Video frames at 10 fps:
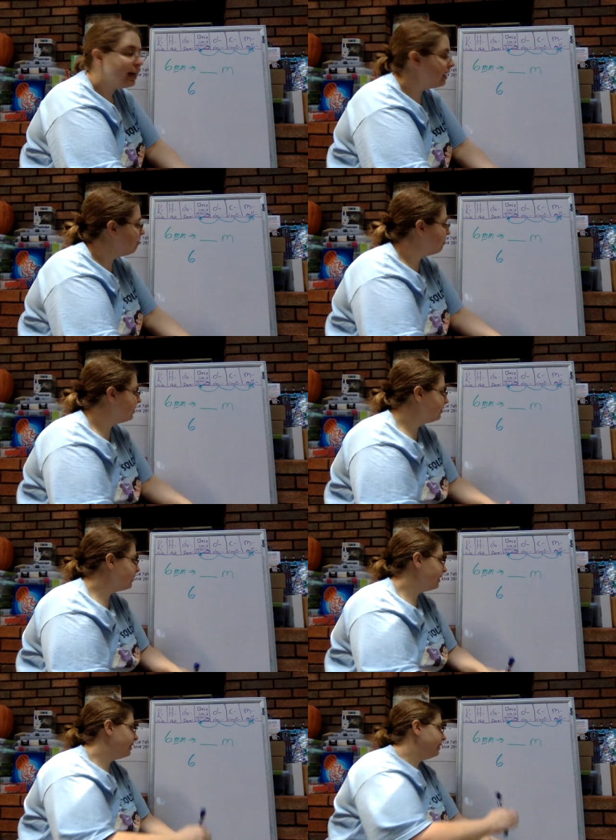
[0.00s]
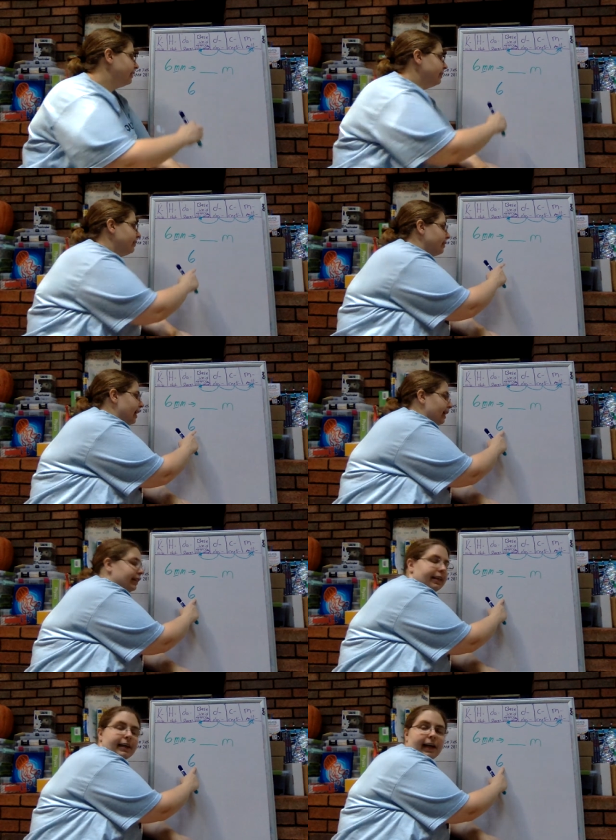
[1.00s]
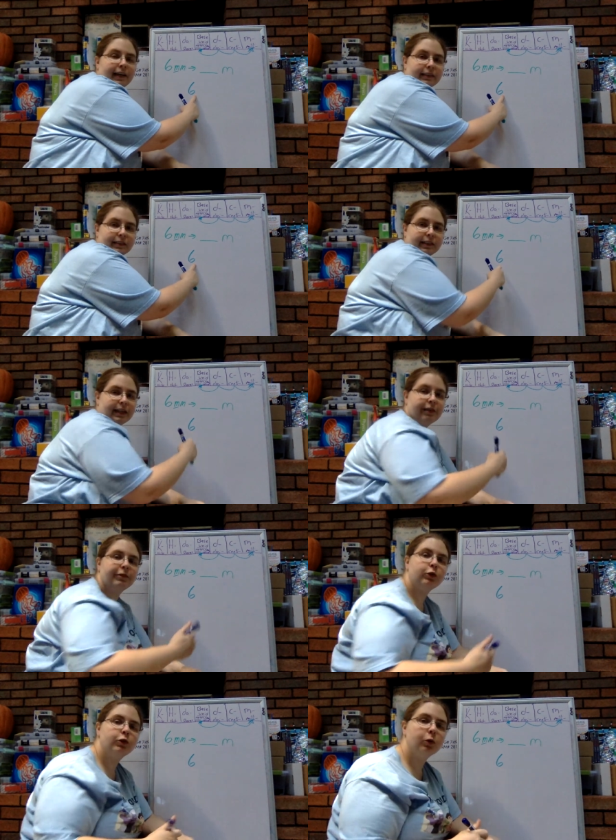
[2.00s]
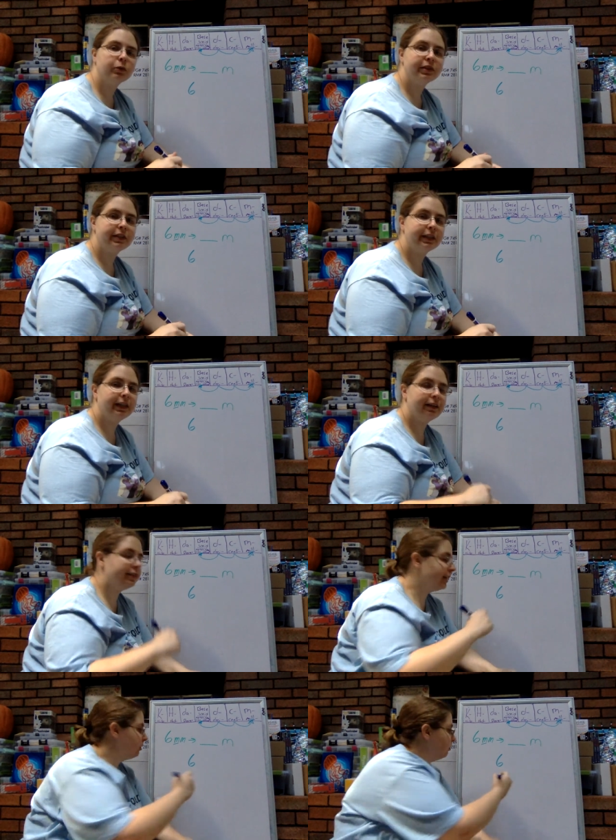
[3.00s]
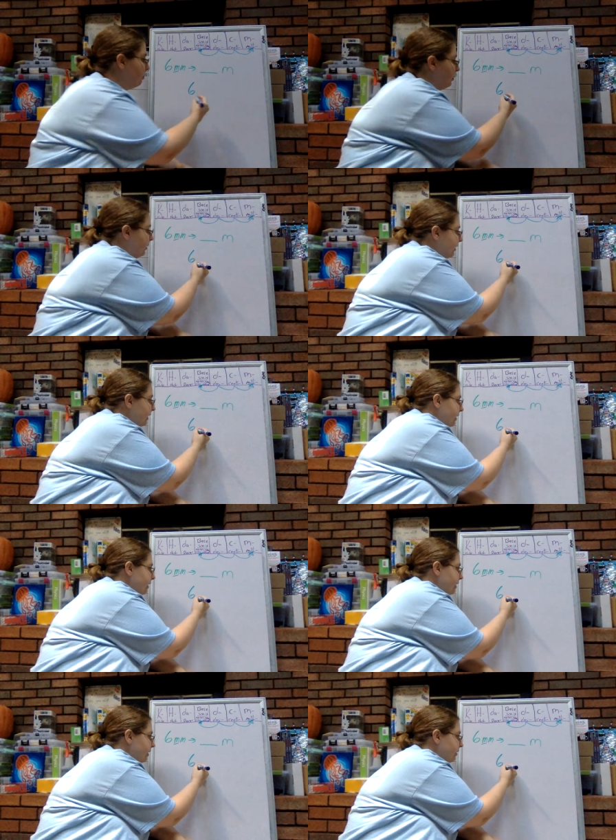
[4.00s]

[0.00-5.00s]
It means that it is at the end. If you don't see a decimal point, it